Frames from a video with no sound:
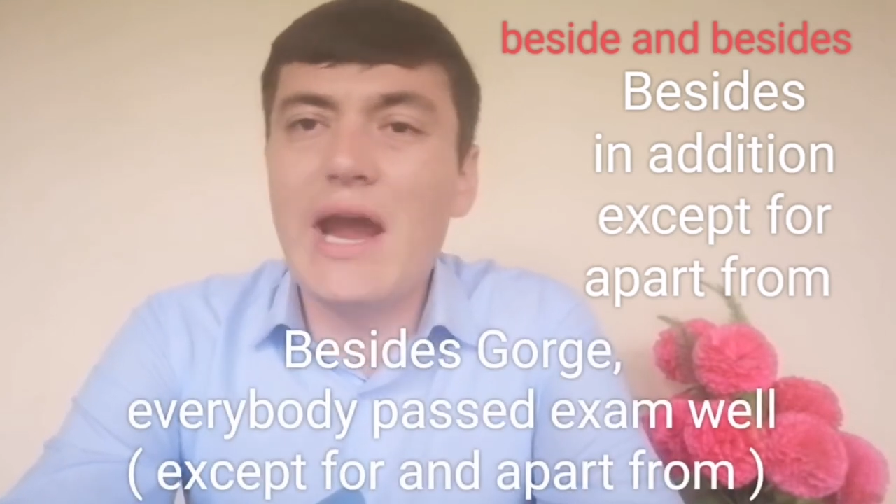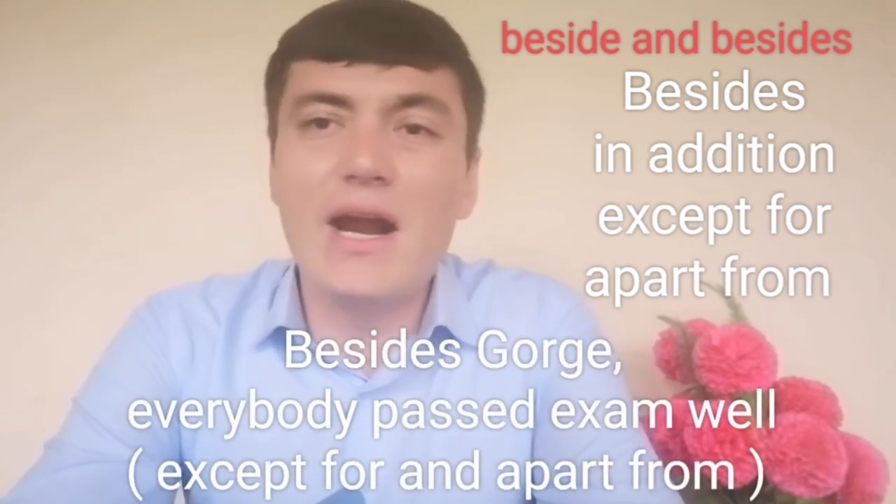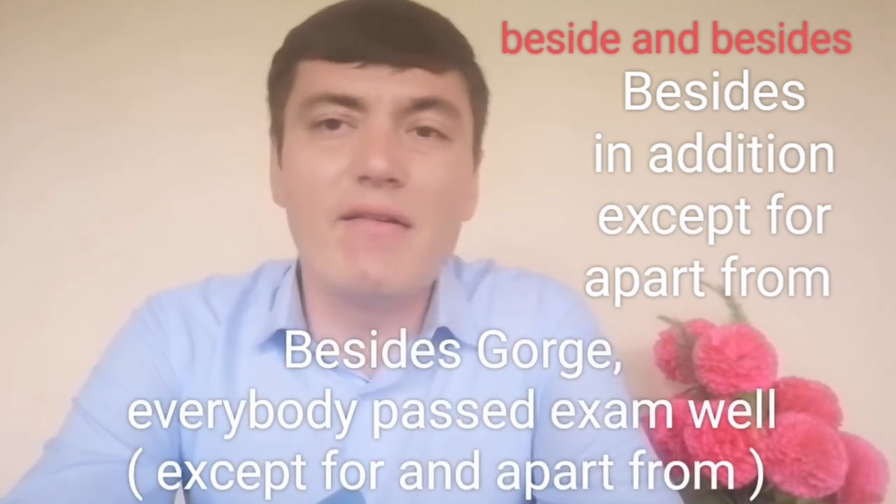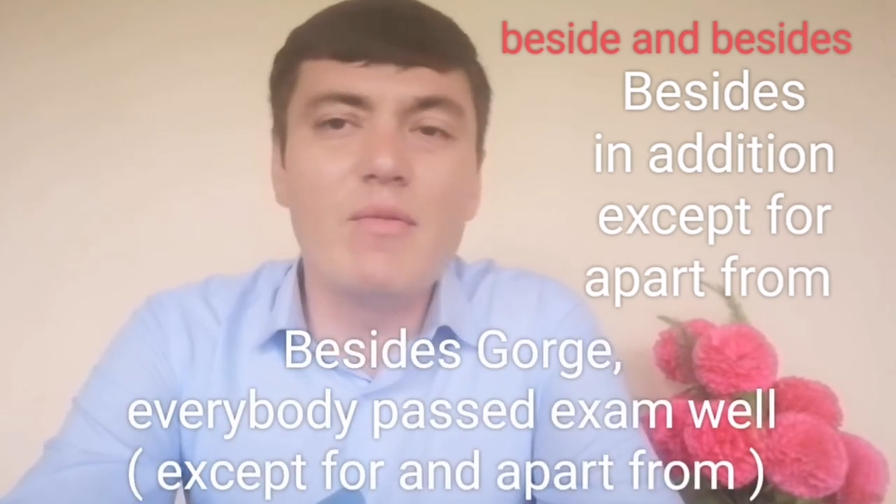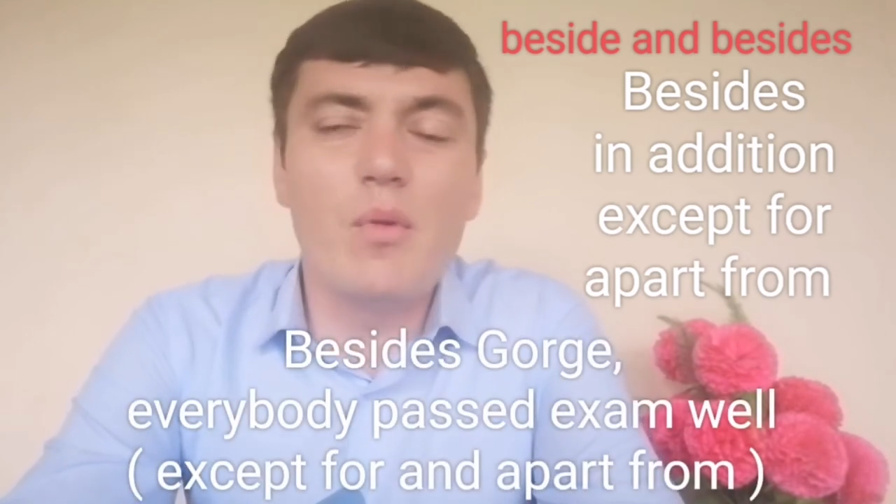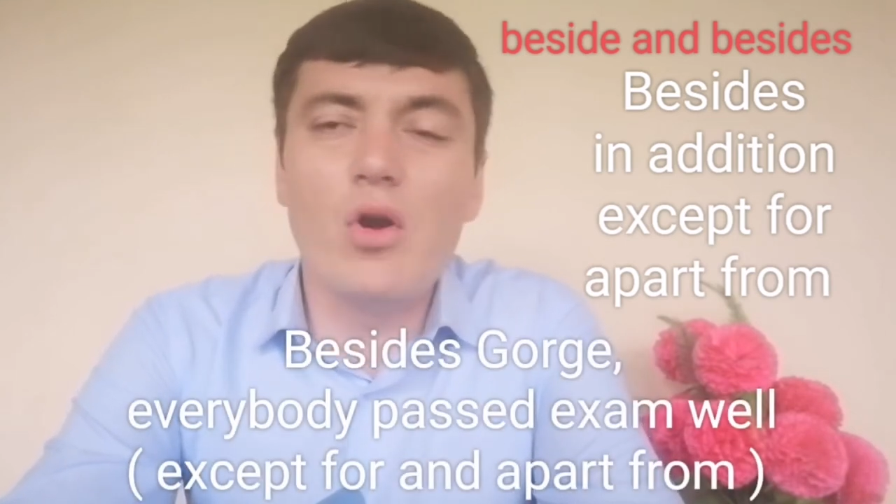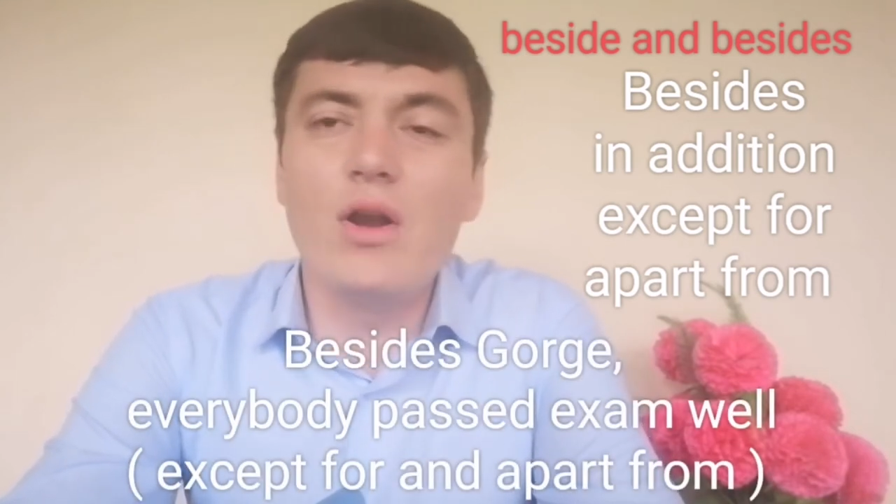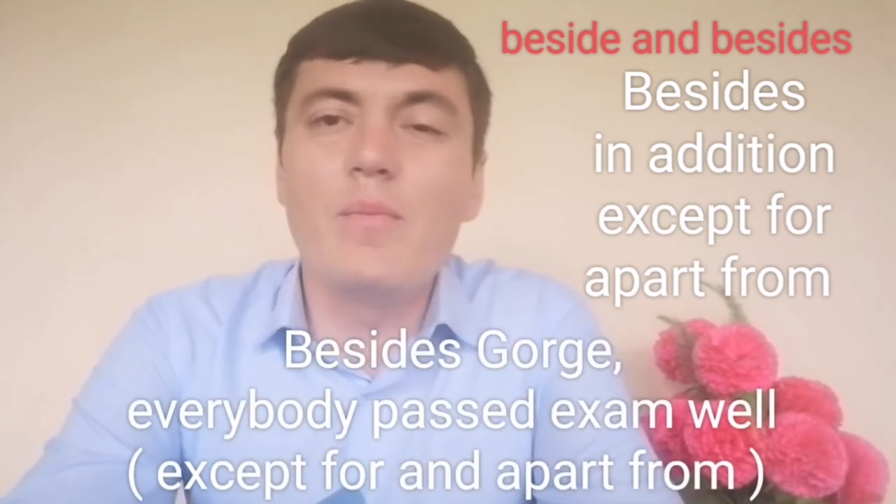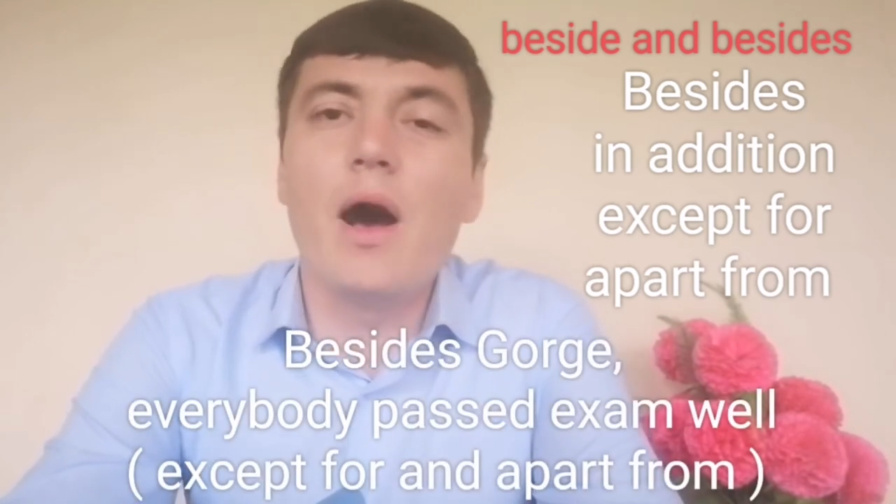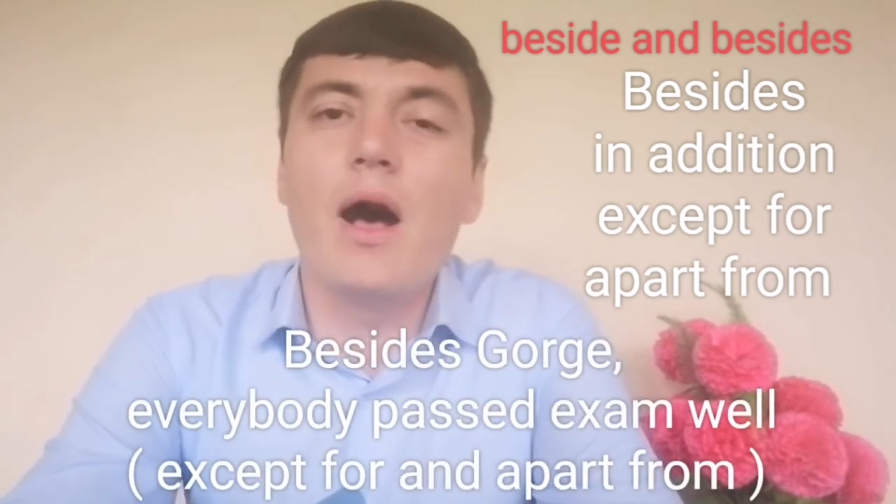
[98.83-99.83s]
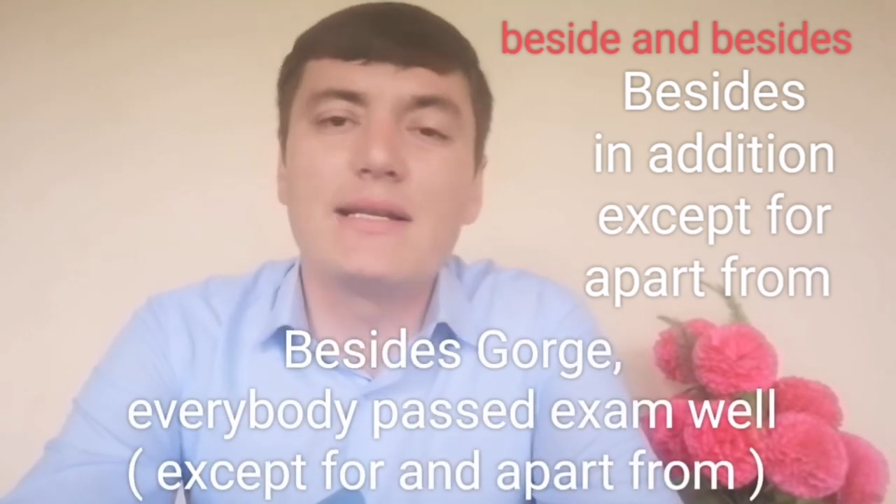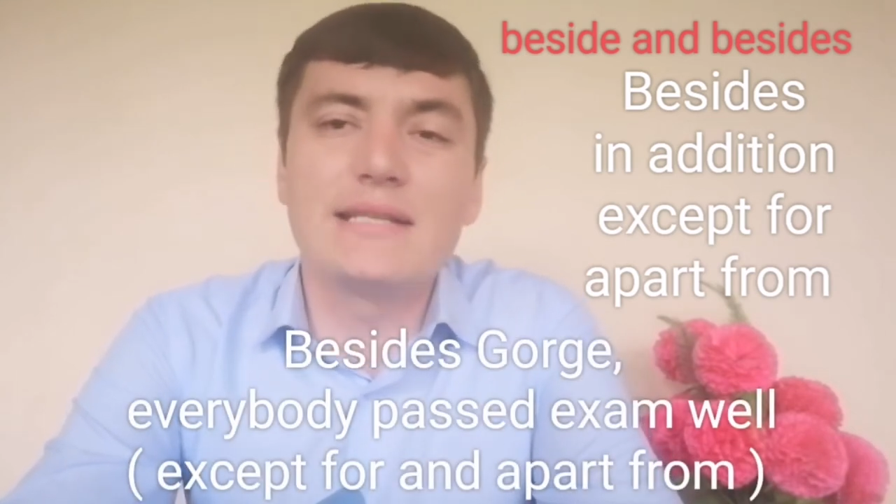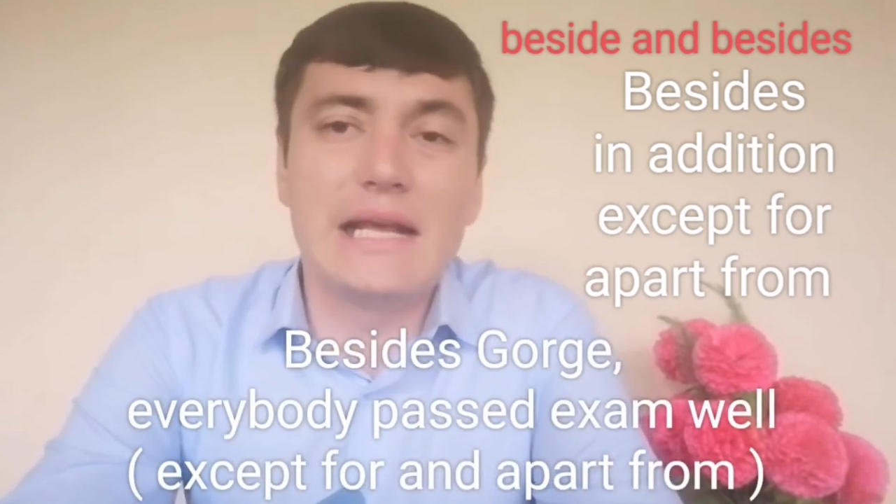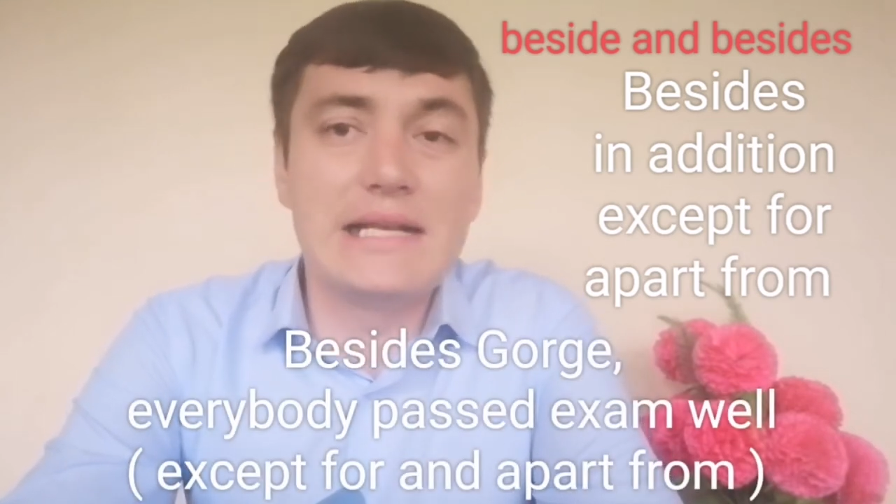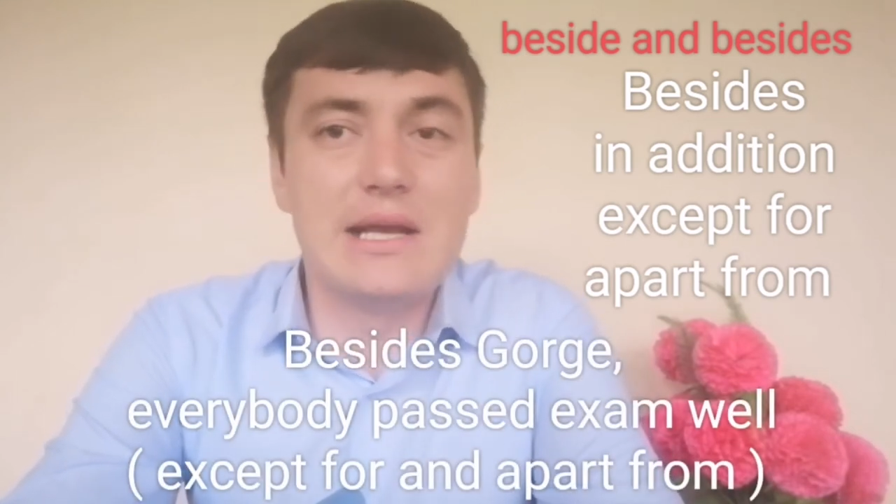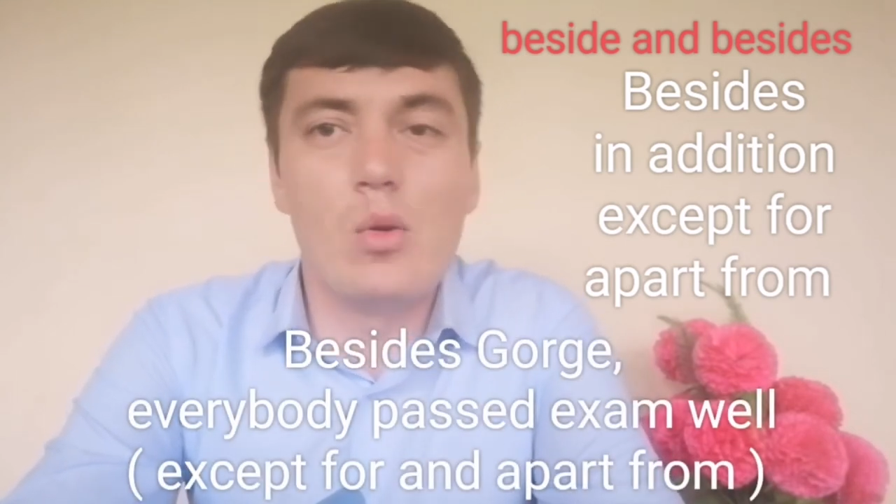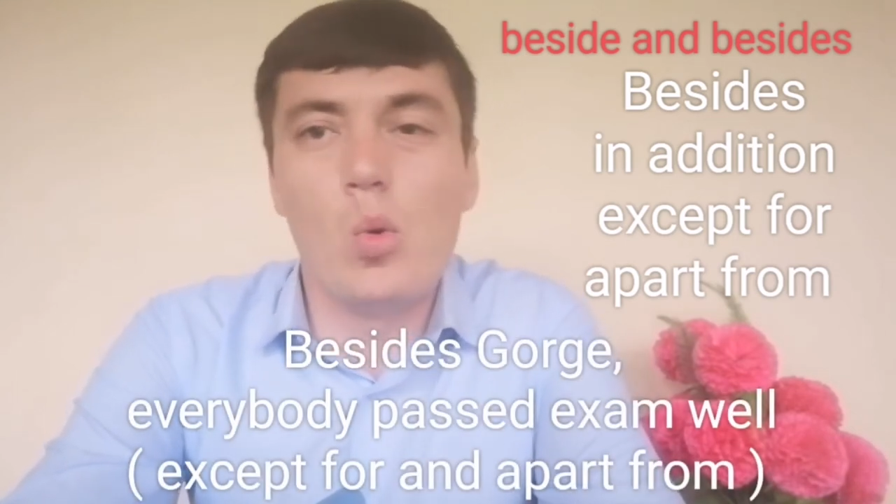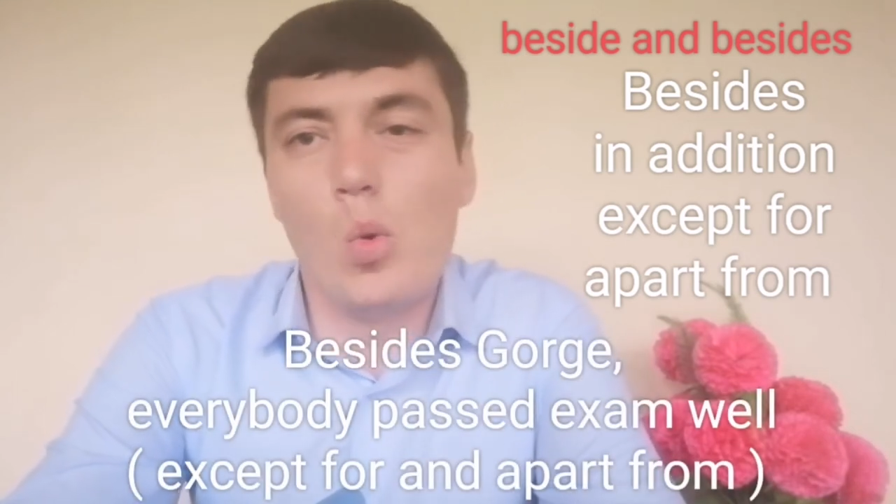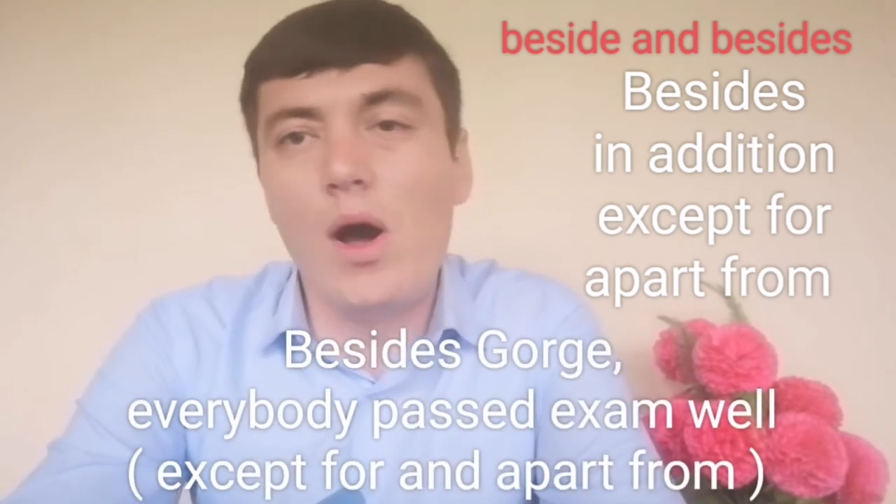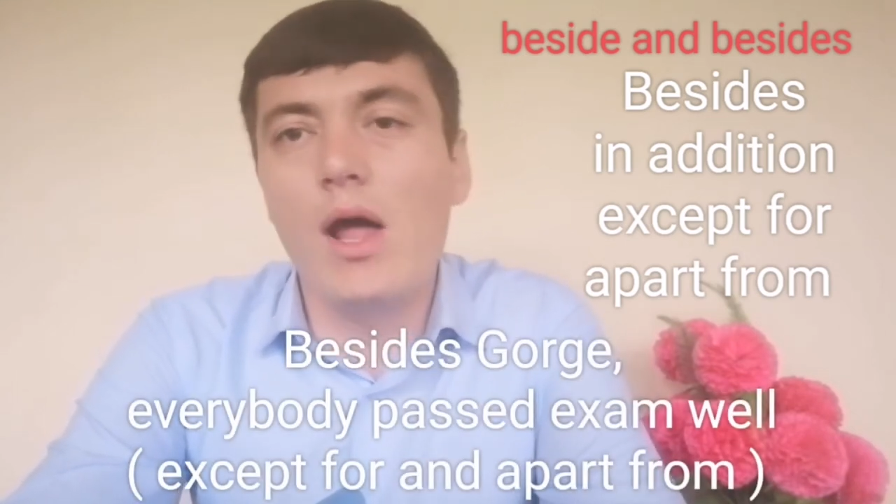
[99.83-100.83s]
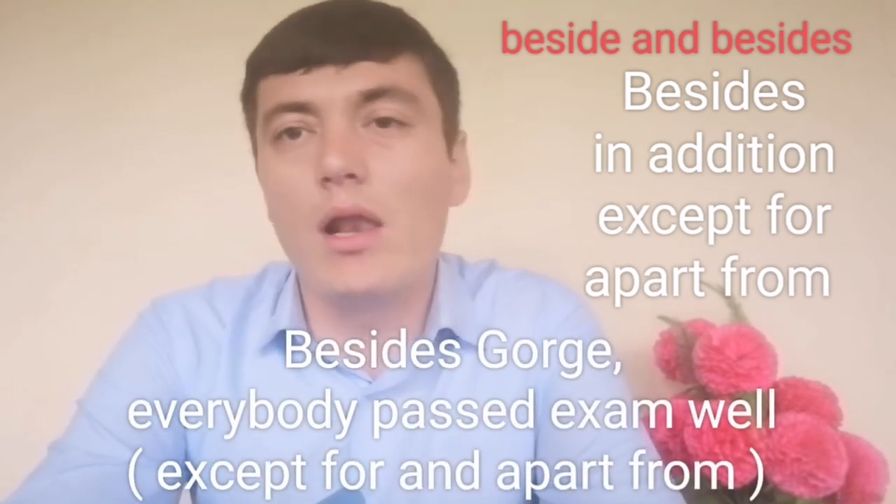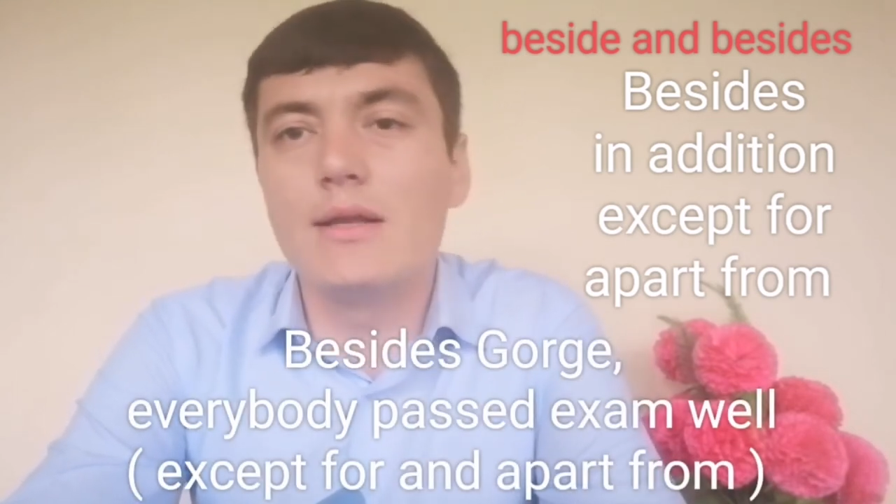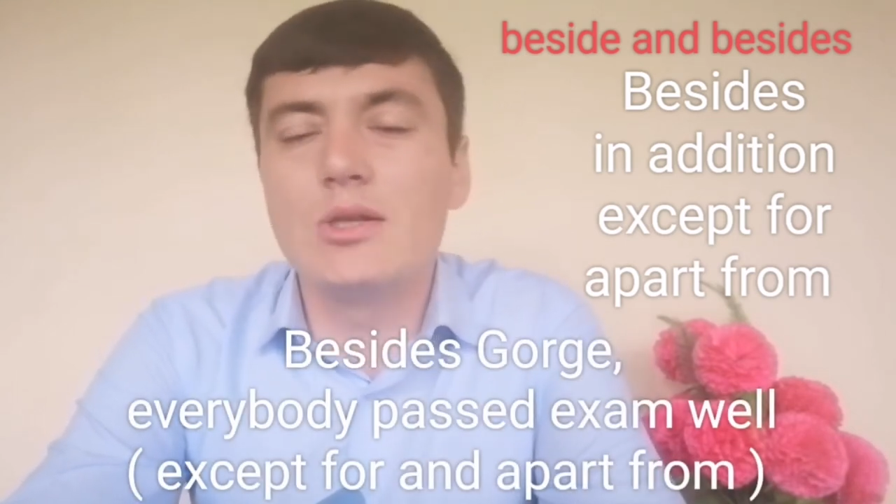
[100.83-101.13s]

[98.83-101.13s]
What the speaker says: everybody passed exam well.